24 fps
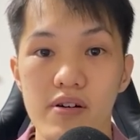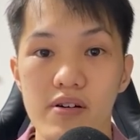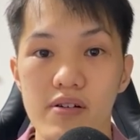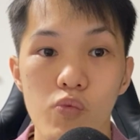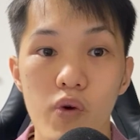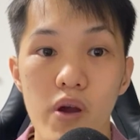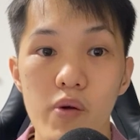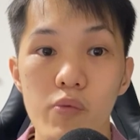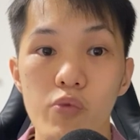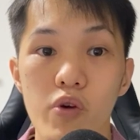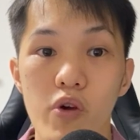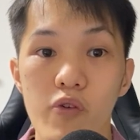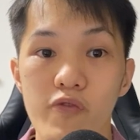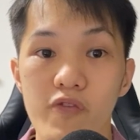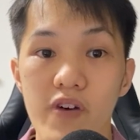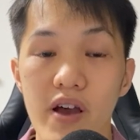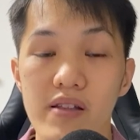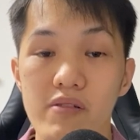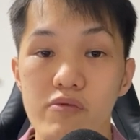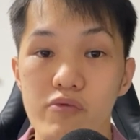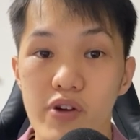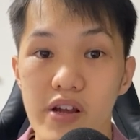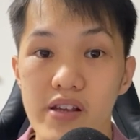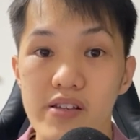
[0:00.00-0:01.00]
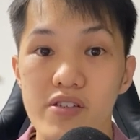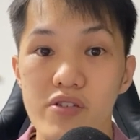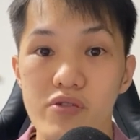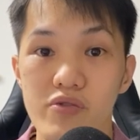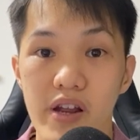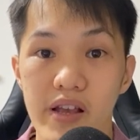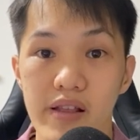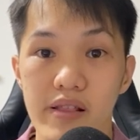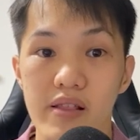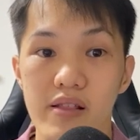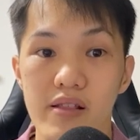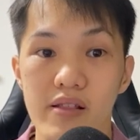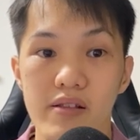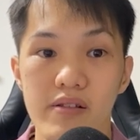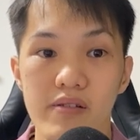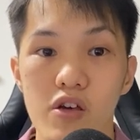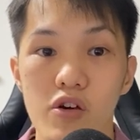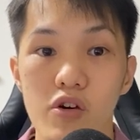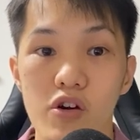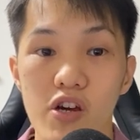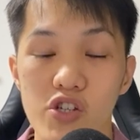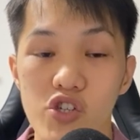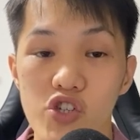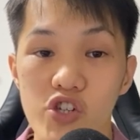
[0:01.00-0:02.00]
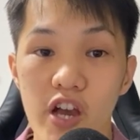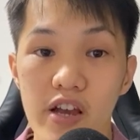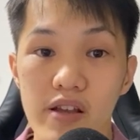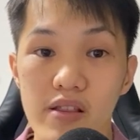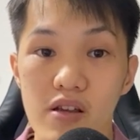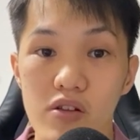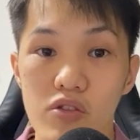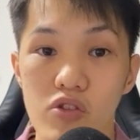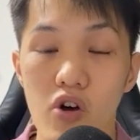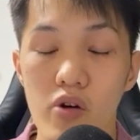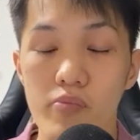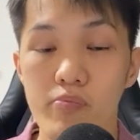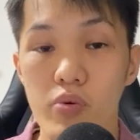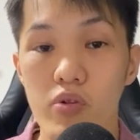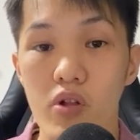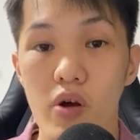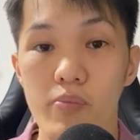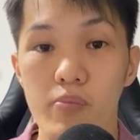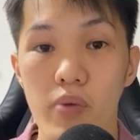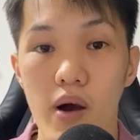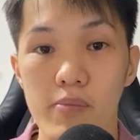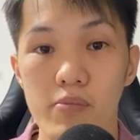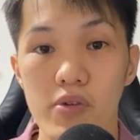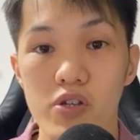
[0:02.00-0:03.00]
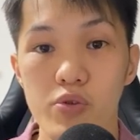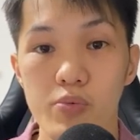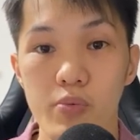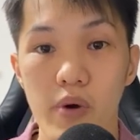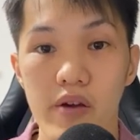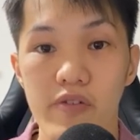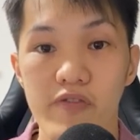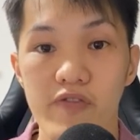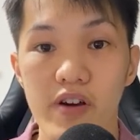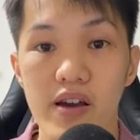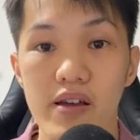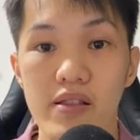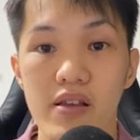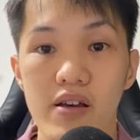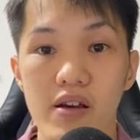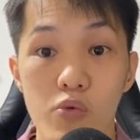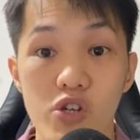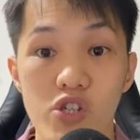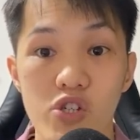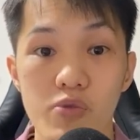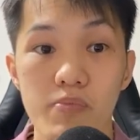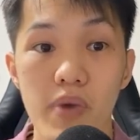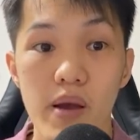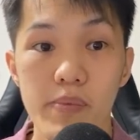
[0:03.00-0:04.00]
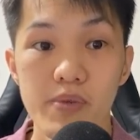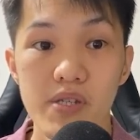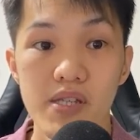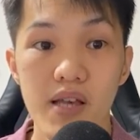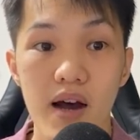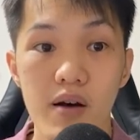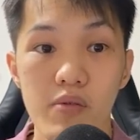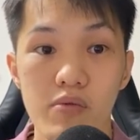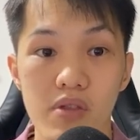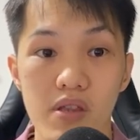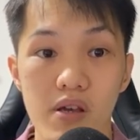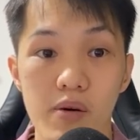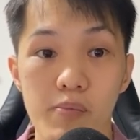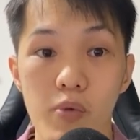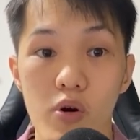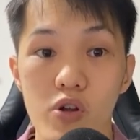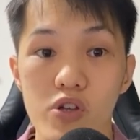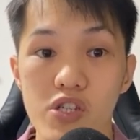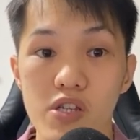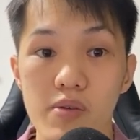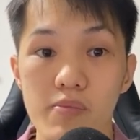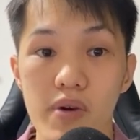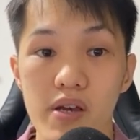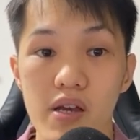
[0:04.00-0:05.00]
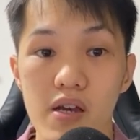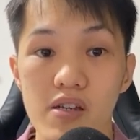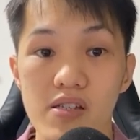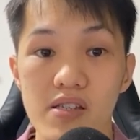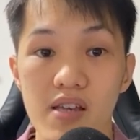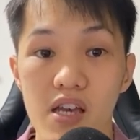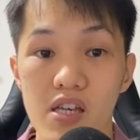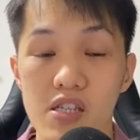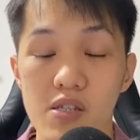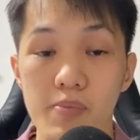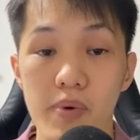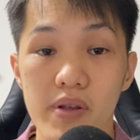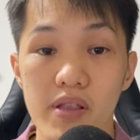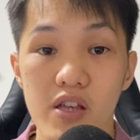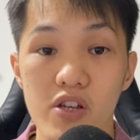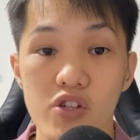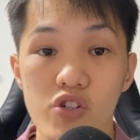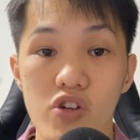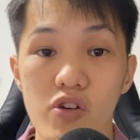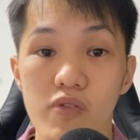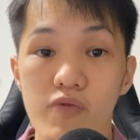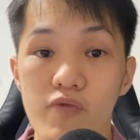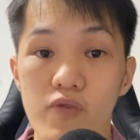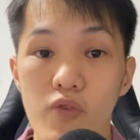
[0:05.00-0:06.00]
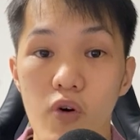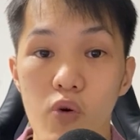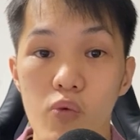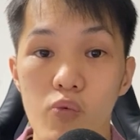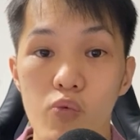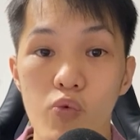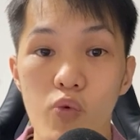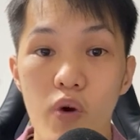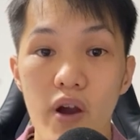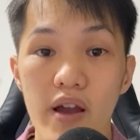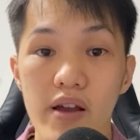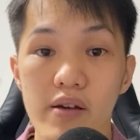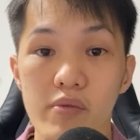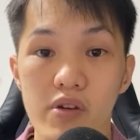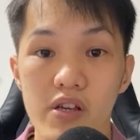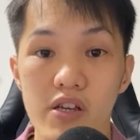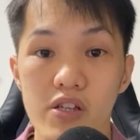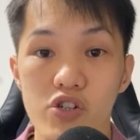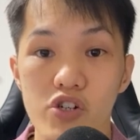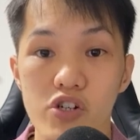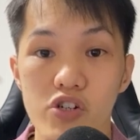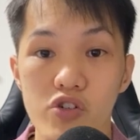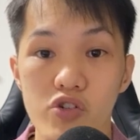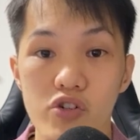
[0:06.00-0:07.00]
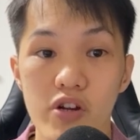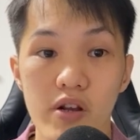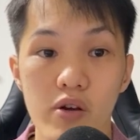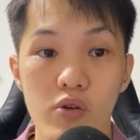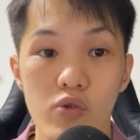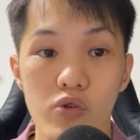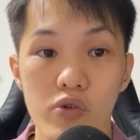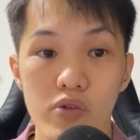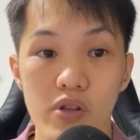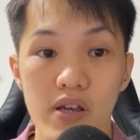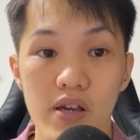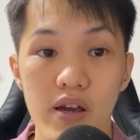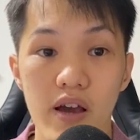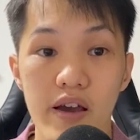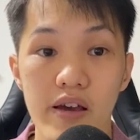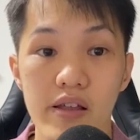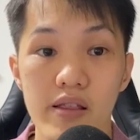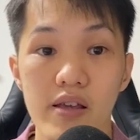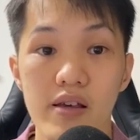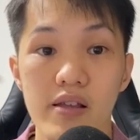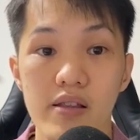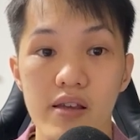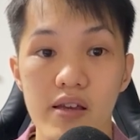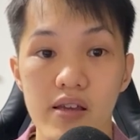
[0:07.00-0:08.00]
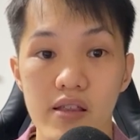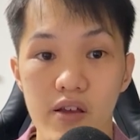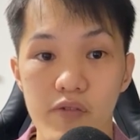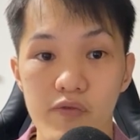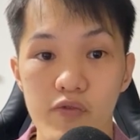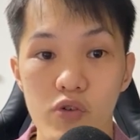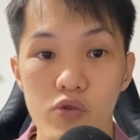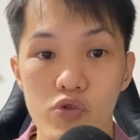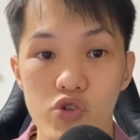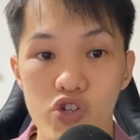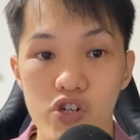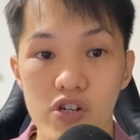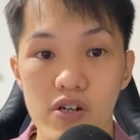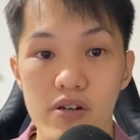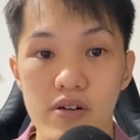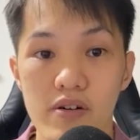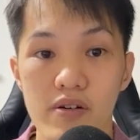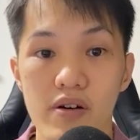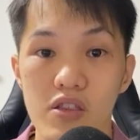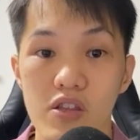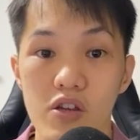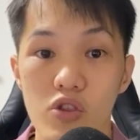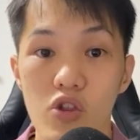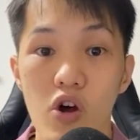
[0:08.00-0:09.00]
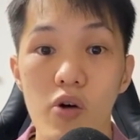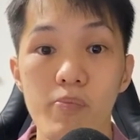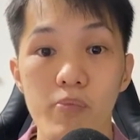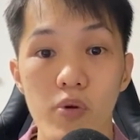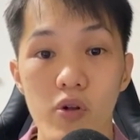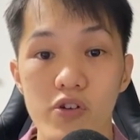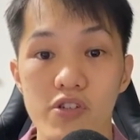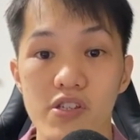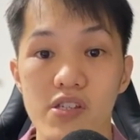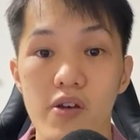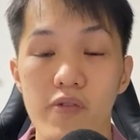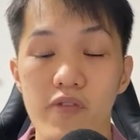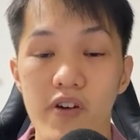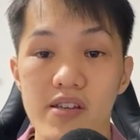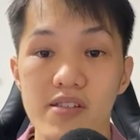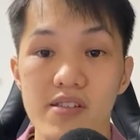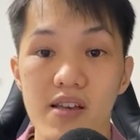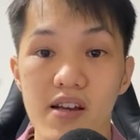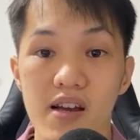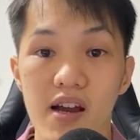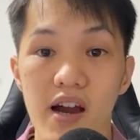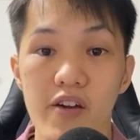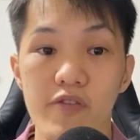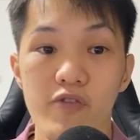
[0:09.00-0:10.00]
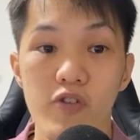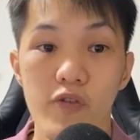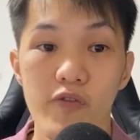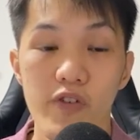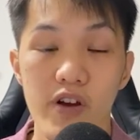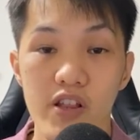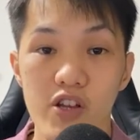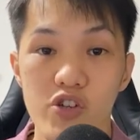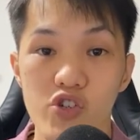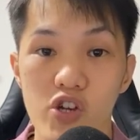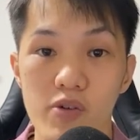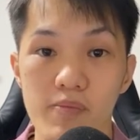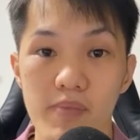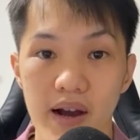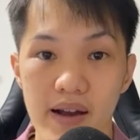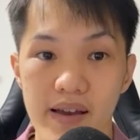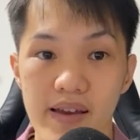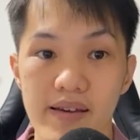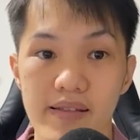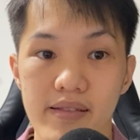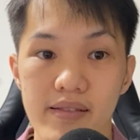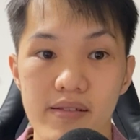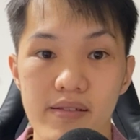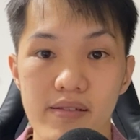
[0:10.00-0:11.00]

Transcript: When will Fed raise rate? You can check the dot plot published by Fed, which maps out the policymakers' expectation for where interest rate could be headed in the future. The dot plot serves as a guide for financial market.